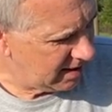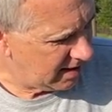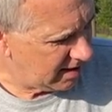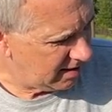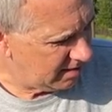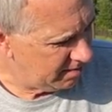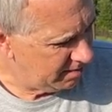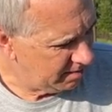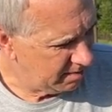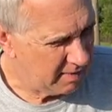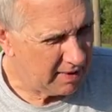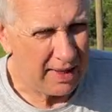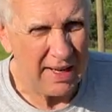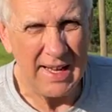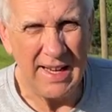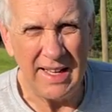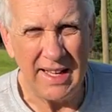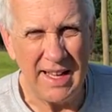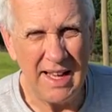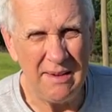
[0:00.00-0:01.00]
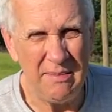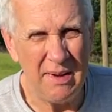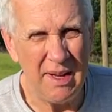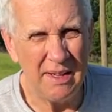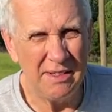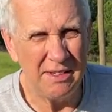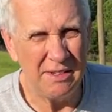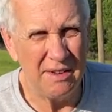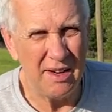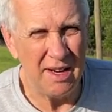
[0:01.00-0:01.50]
Um, again, it came
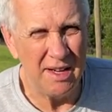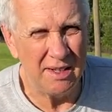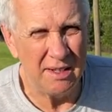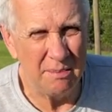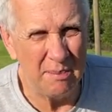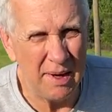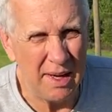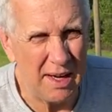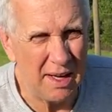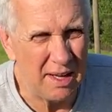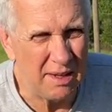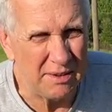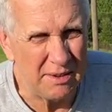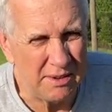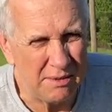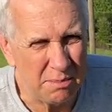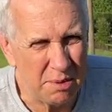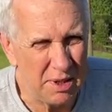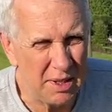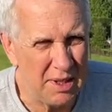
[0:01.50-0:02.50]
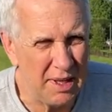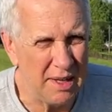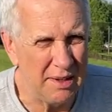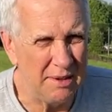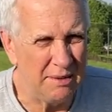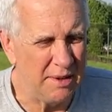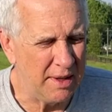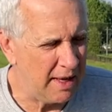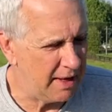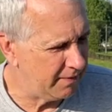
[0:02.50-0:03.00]
yesterday in the mail, just put it together
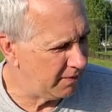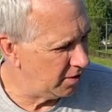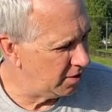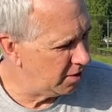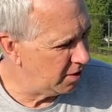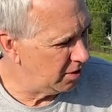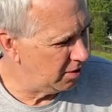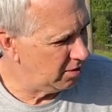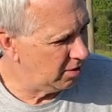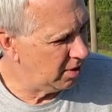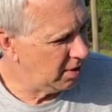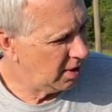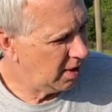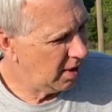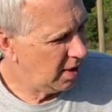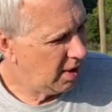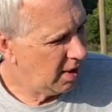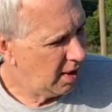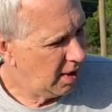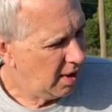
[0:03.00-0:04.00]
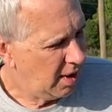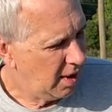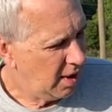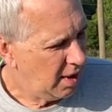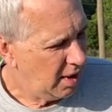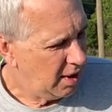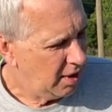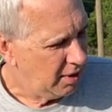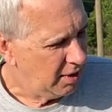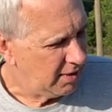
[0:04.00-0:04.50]
in the afternoon.
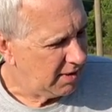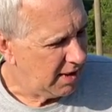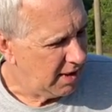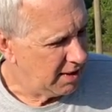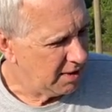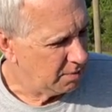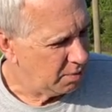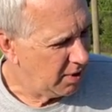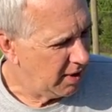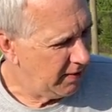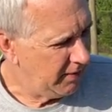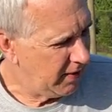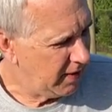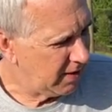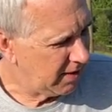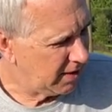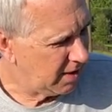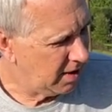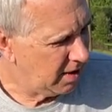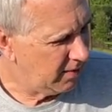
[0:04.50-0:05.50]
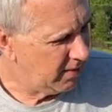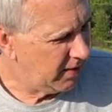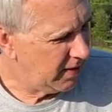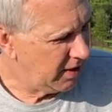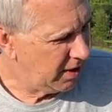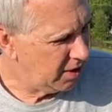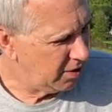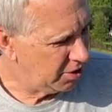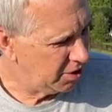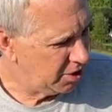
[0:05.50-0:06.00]
You can see in the previous
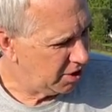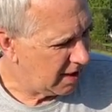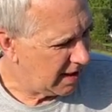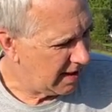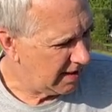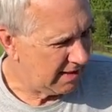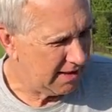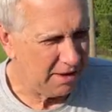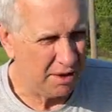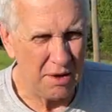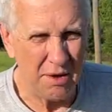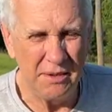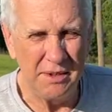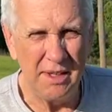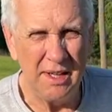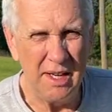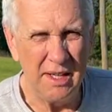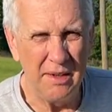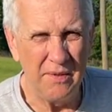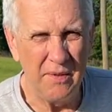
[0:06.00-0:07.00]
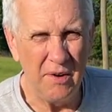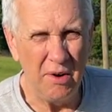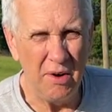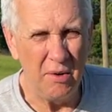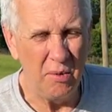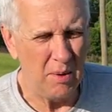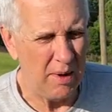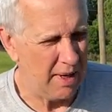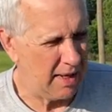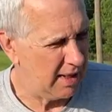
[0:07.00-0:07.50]
video shots, it goes together very
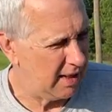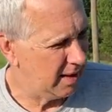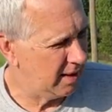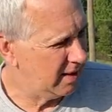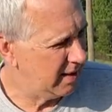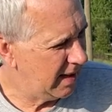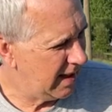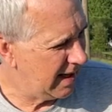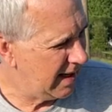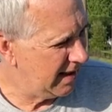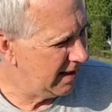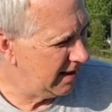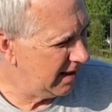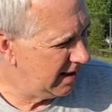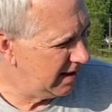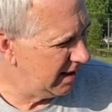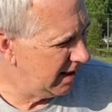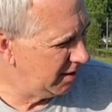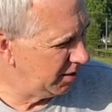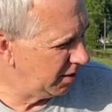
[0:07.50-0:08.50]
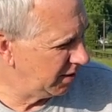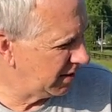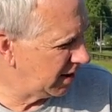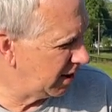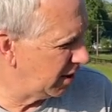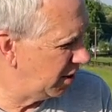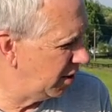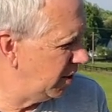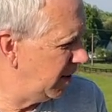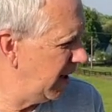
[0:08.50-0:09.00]
well, and it, it looks
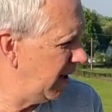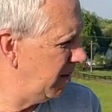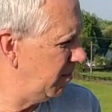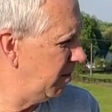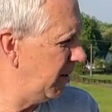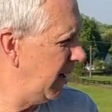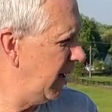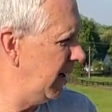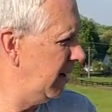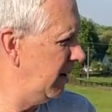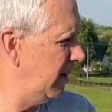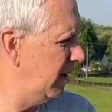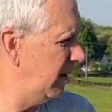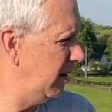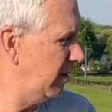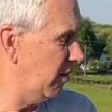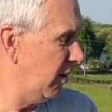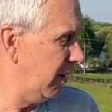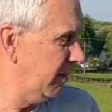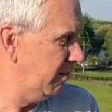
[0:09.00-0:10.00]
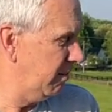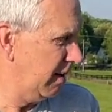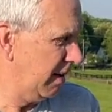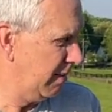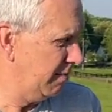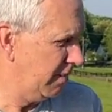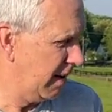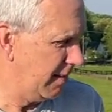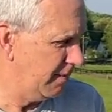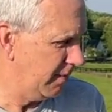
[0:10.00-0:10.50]
like a good airplane. Uh,
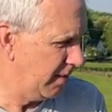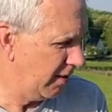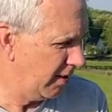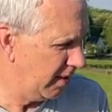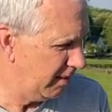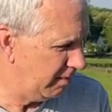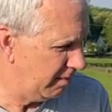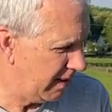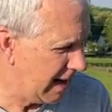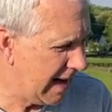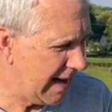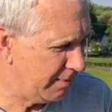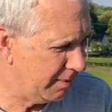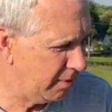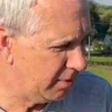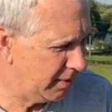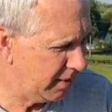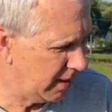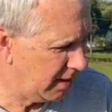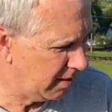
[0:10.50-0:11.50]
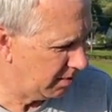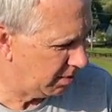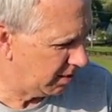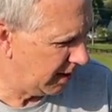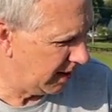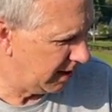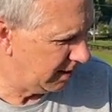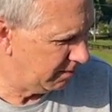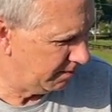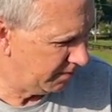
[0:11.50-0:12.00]
I'm, I'm, very happy with the
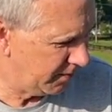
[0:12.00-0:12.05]
airplane.